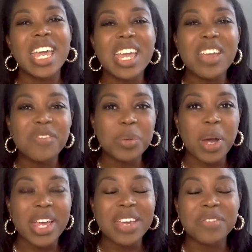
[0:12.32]
If you
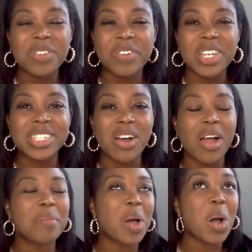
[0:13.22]
are here for the first
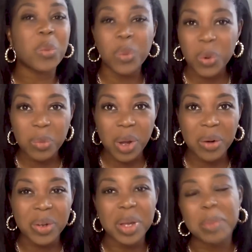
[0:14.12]
time, a warm
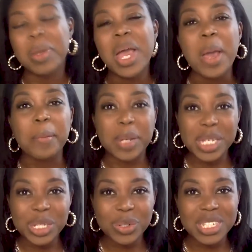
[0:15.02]
welcome. Be
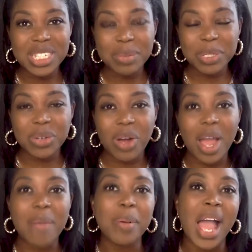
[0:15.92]
sure to
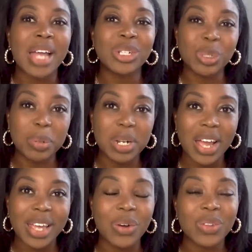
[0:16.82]
subscribe and drop a
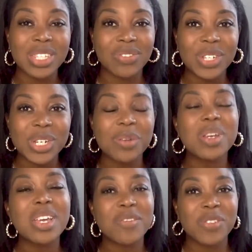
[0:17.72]
like on this video
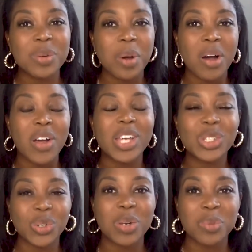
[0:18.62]
if you are
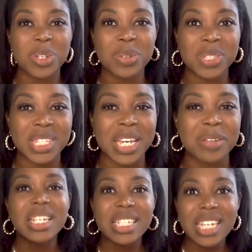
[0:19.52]
enjoying what you
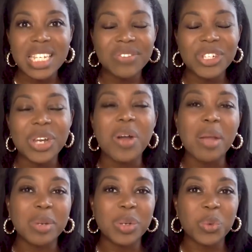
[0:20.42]
see. Today's video,
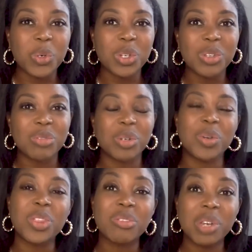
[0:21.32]
I'm going to walk you
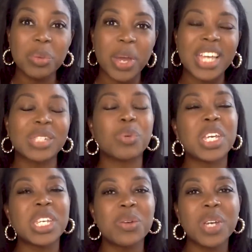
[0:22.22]
through three ways where
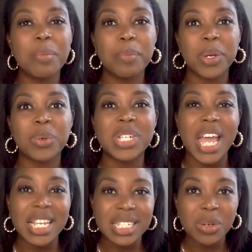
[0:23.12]
you can build
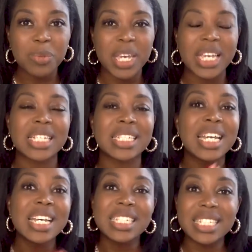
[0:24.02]
SOPs,
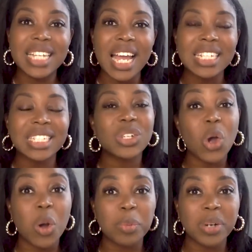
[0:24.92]
standard
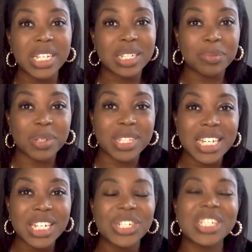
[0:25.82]
operating
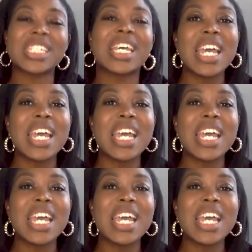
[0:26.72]
procedures,